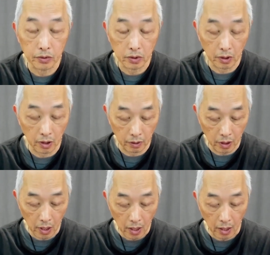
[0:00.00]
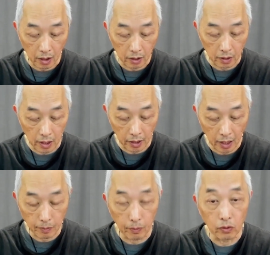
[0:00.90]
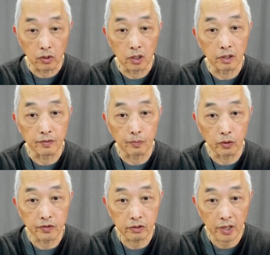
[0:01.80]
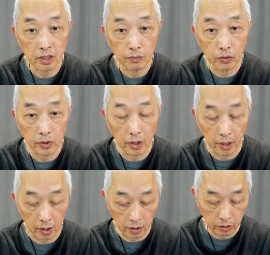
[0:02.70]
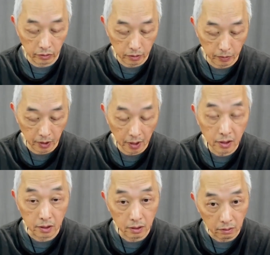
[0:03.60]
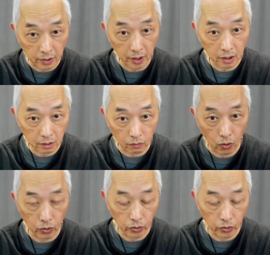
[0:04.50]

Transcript: capable of both transport and transportation, like waters and mineral,